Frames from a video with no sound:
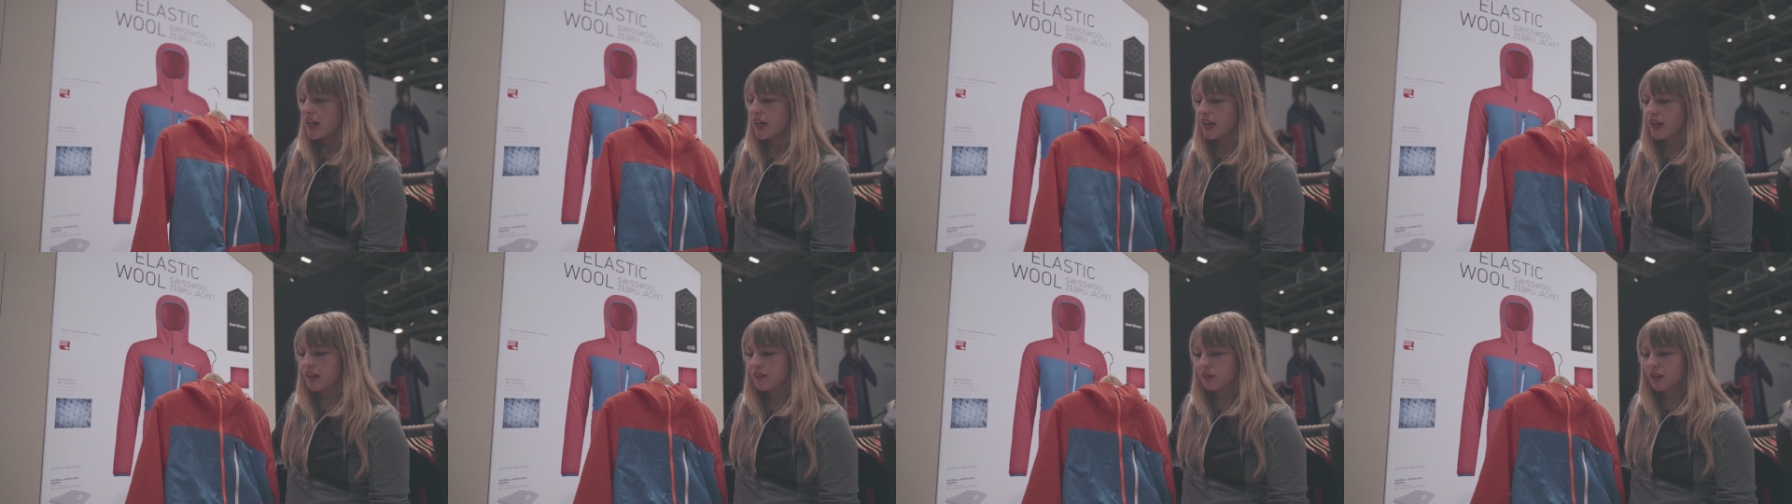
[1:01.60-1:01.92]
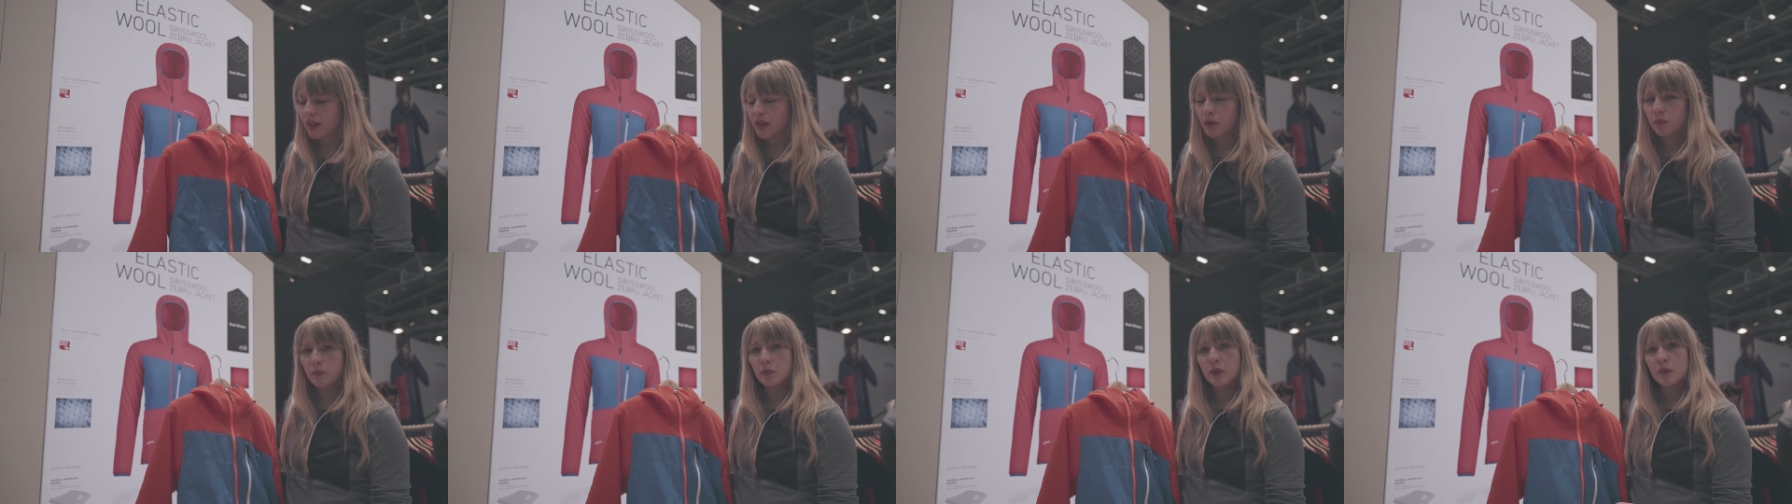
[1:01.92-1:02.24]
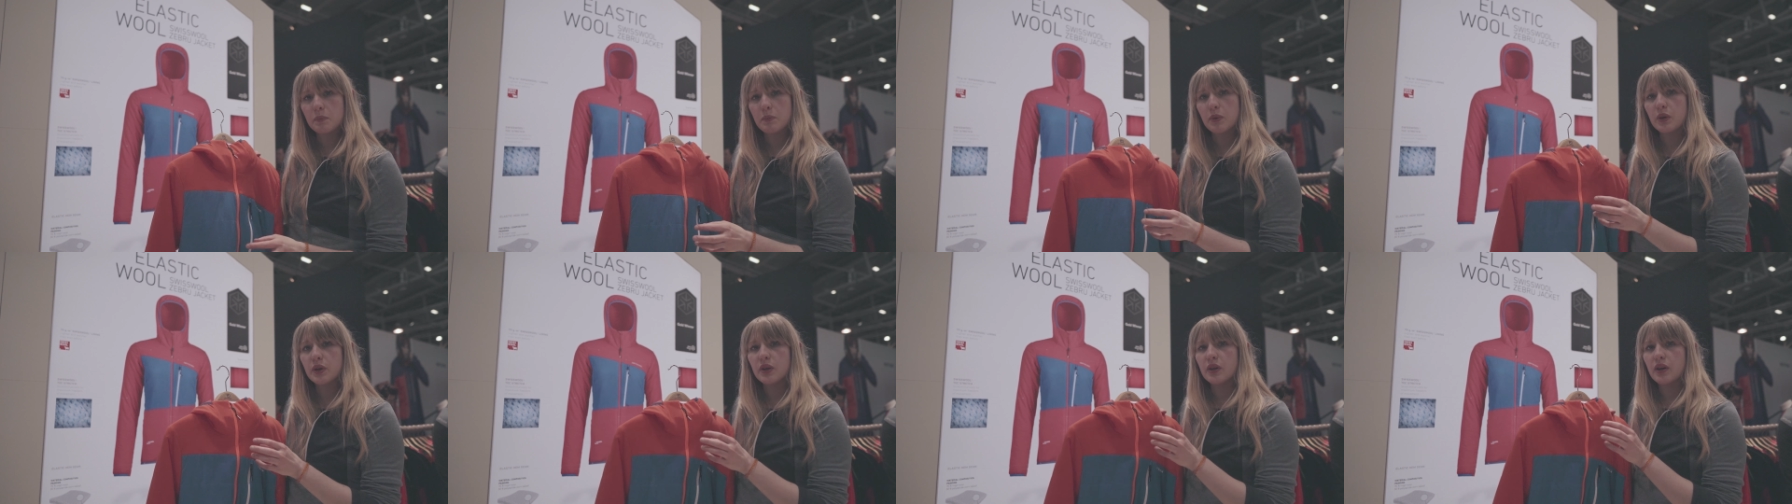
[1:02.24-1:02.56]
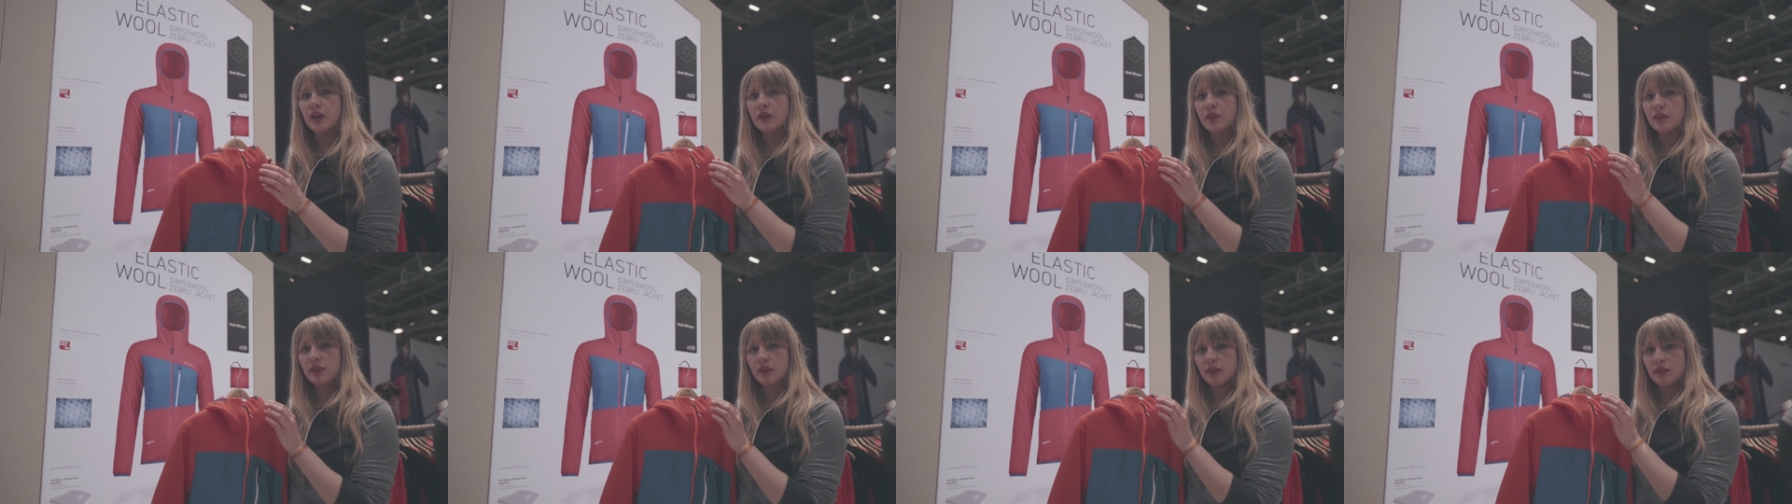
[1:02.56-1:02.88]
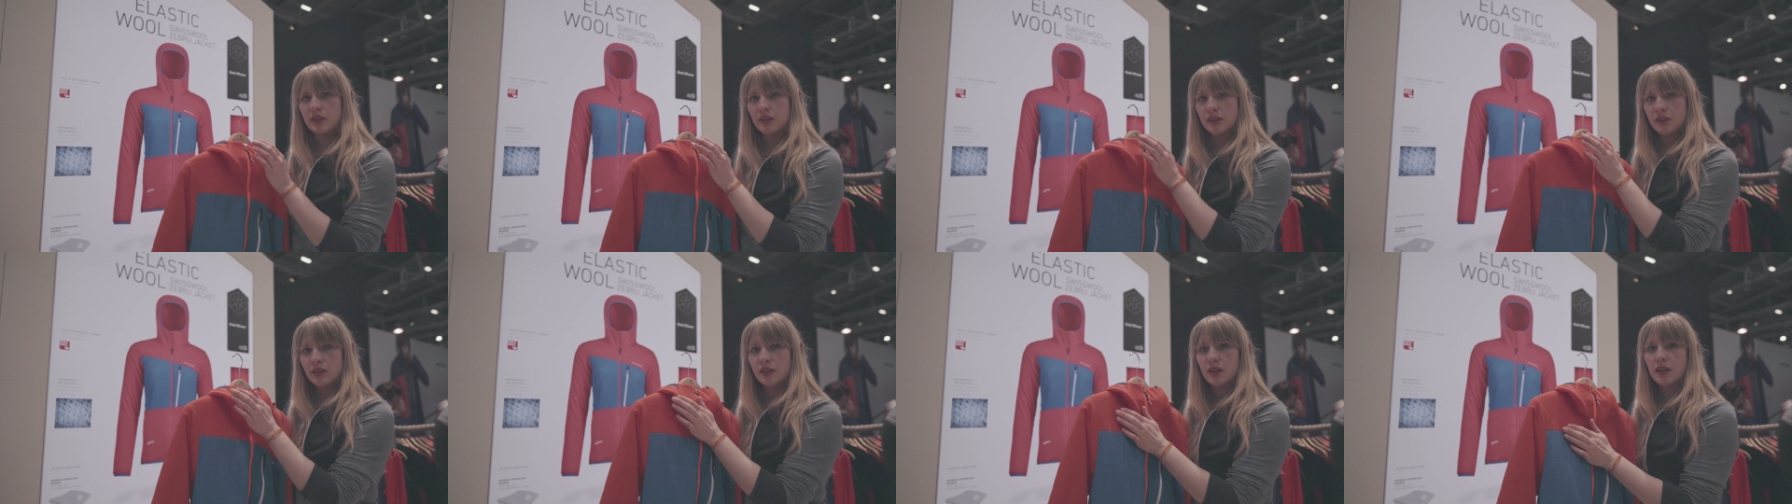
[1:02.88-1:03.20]
And then we put on
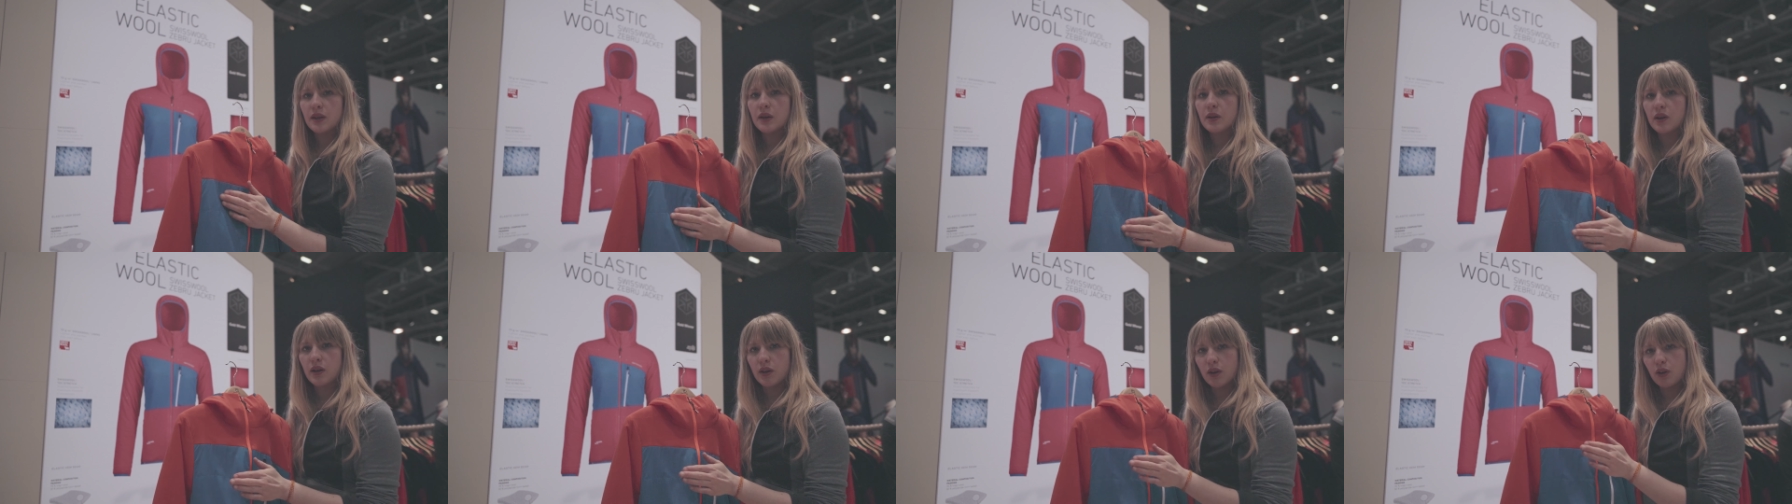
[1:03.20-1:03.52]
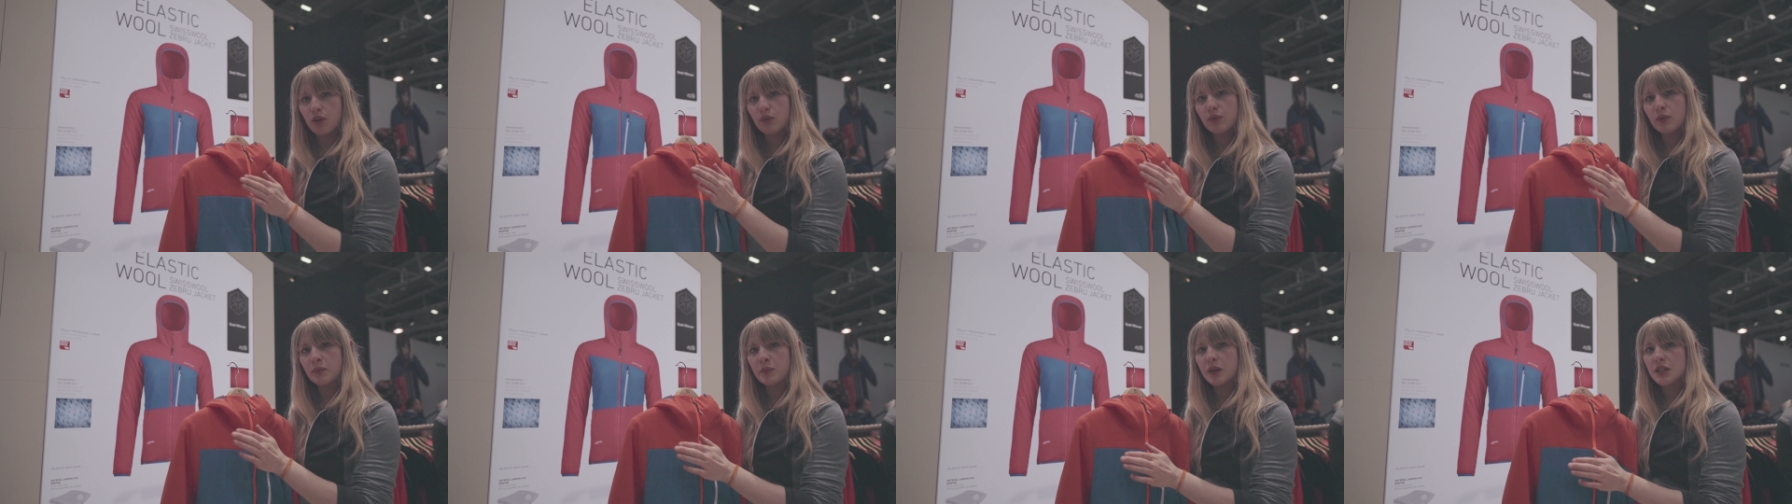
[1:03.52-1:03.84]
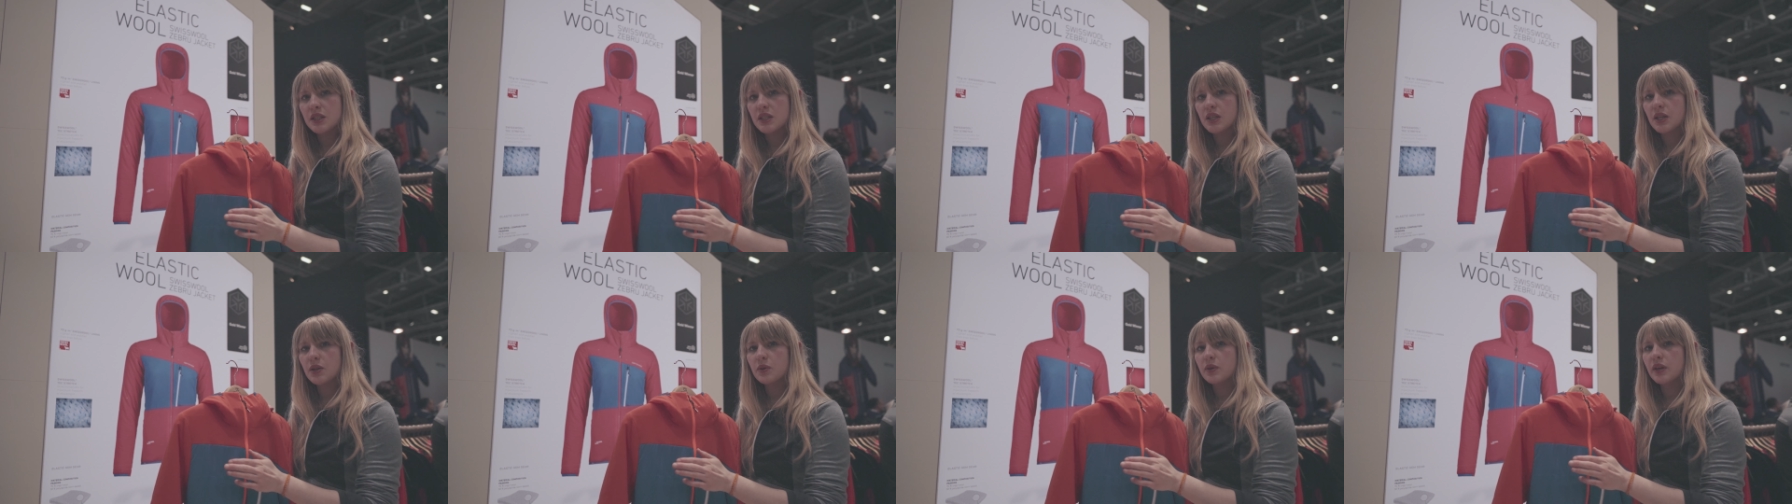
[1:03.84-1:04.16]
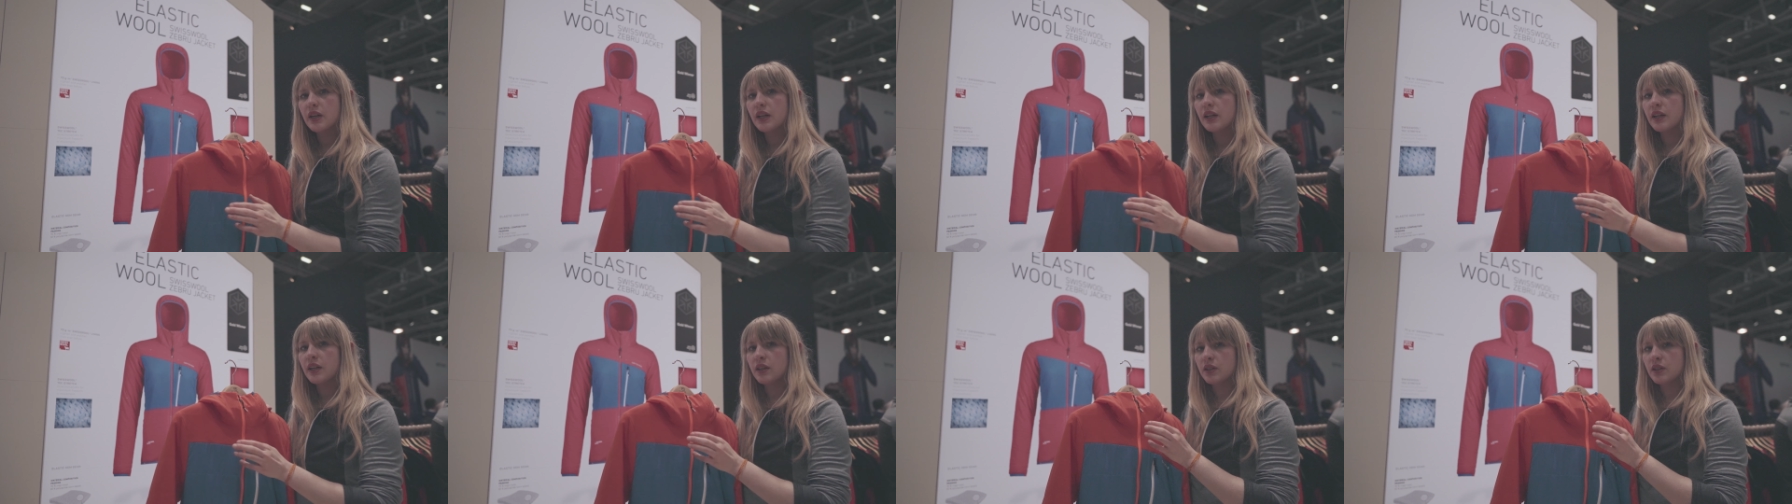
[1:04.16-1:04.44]
the over material,